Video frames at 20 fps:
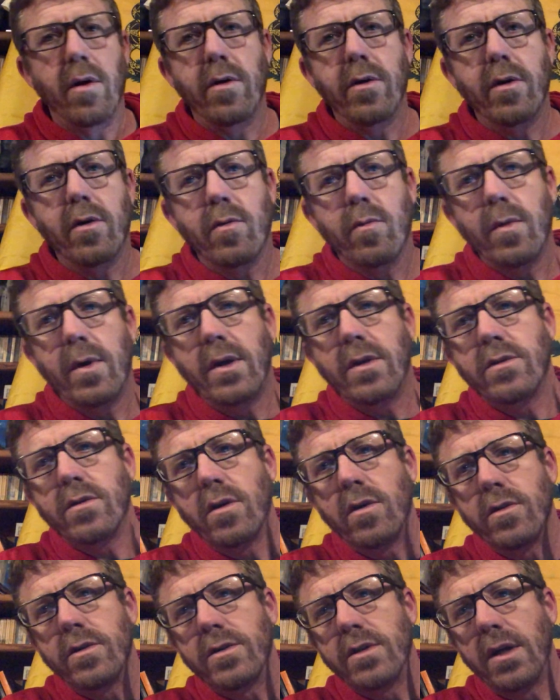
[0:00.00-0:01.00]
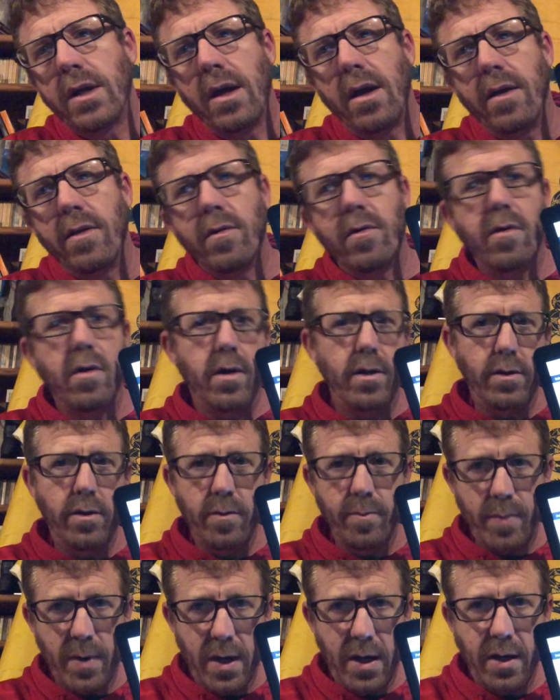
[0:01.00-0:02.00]
all your research together on
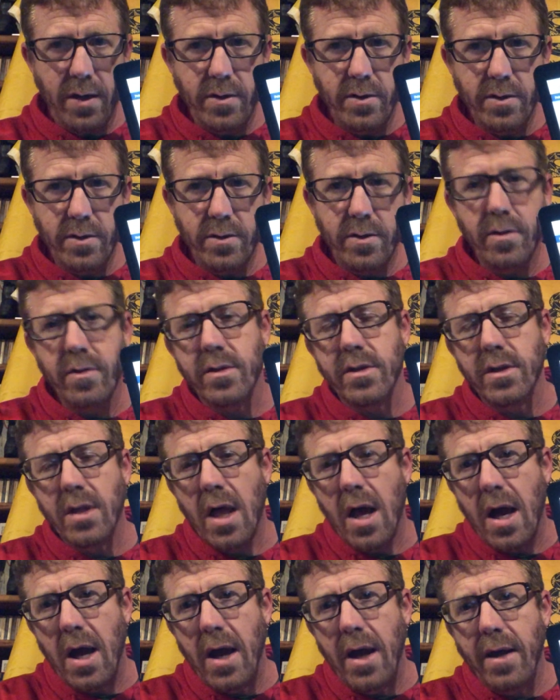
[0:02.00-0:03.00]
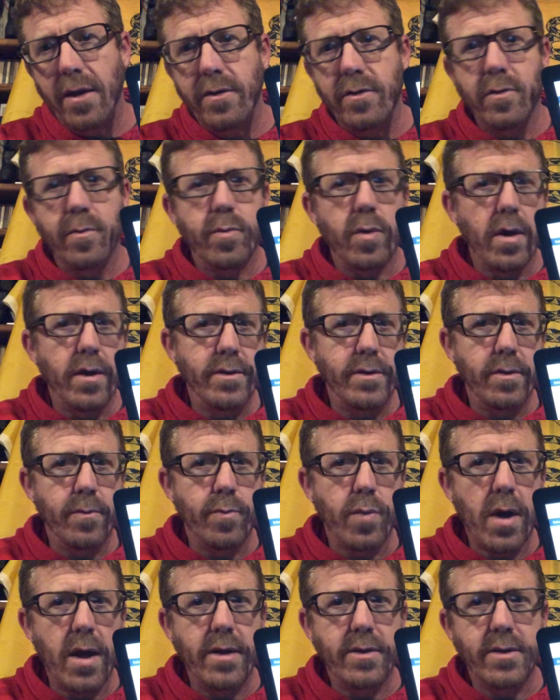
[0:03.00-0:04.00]
your pages, your slides, your
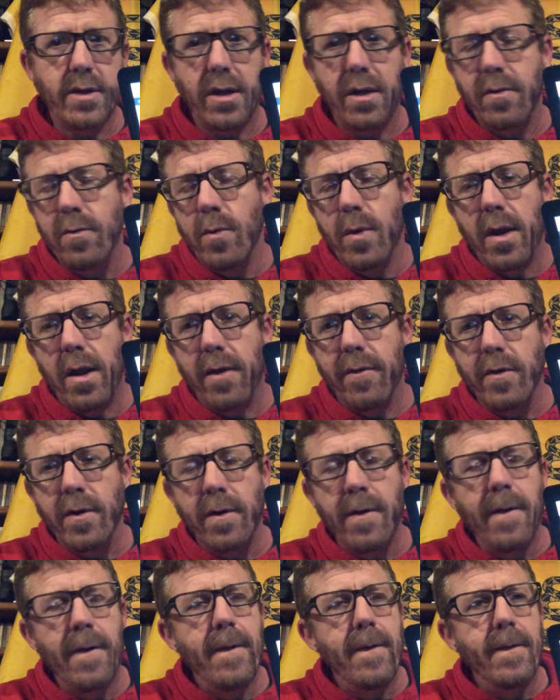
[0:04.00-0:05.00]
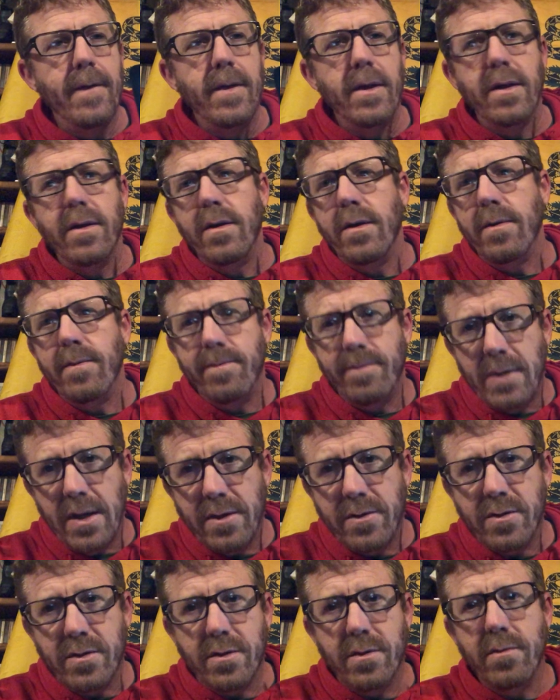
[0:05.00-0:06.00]
Prezi, whatever.
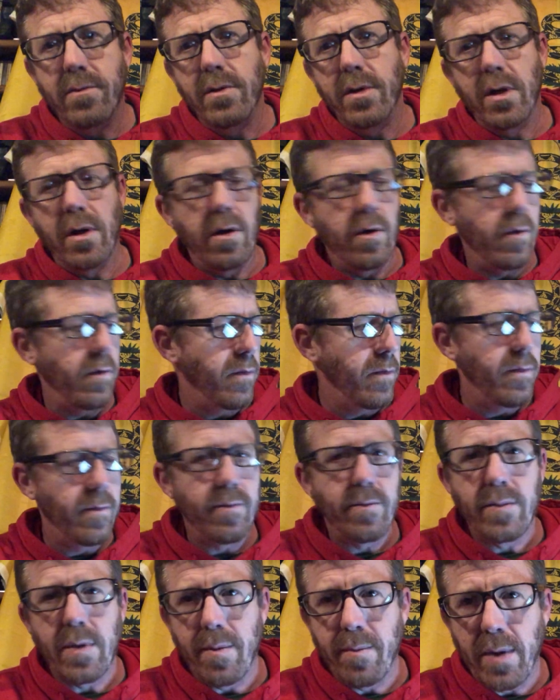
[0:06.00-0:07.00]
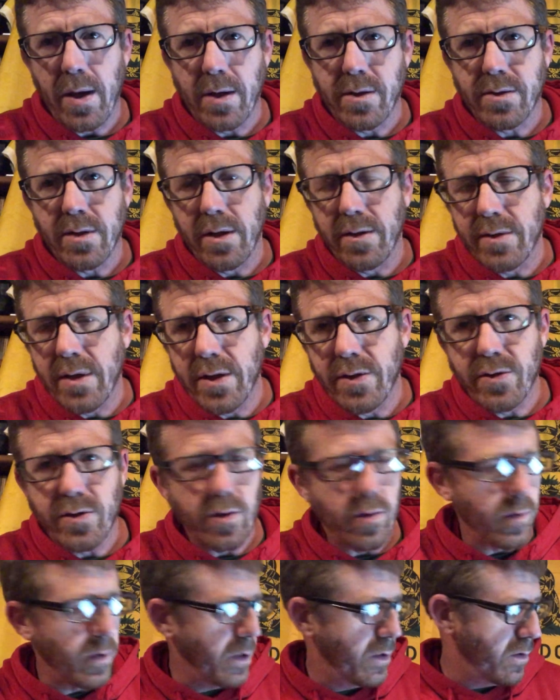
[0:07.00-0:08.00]
That's, you know, that makes sense. That's
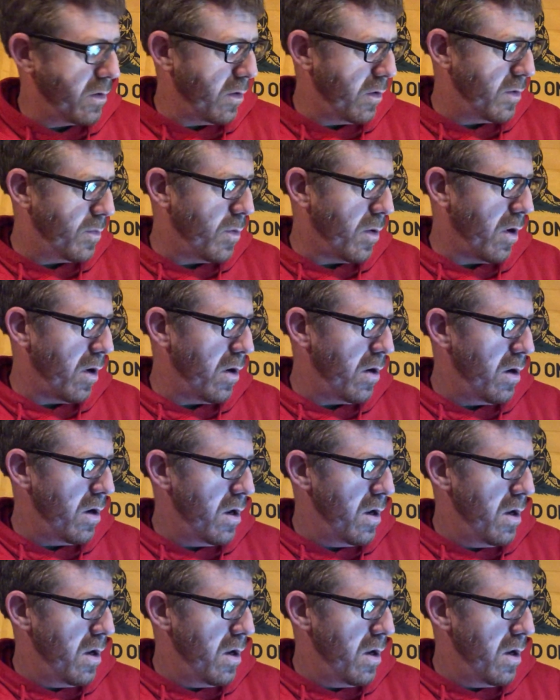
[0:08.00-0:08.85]
the research part.